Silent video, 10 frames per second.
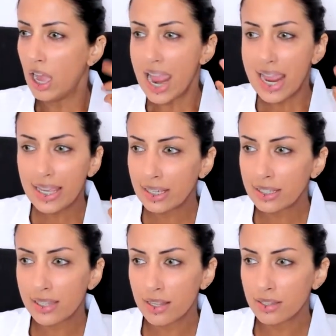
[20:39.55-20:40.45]

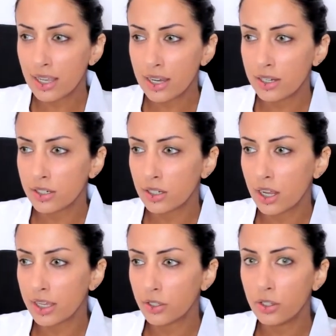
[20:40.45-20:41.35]
aching sensation,
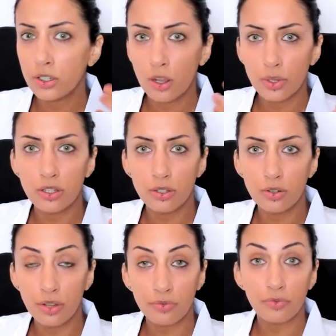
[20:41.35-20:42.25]
like, so you know when
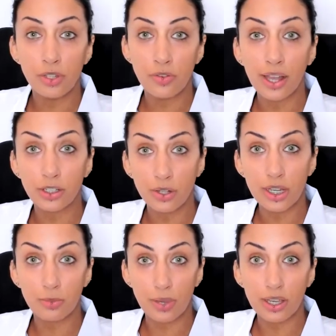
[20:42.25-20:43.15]
if you've had your
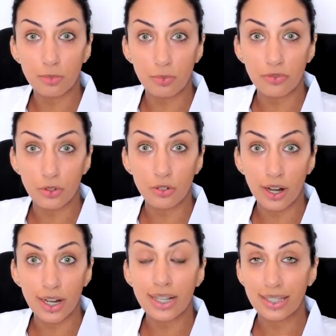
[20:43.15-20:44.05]
ears pierced before,
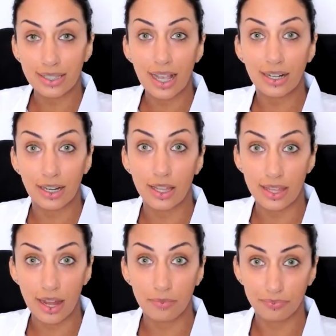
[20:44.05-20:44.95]
right? It's exactly like that.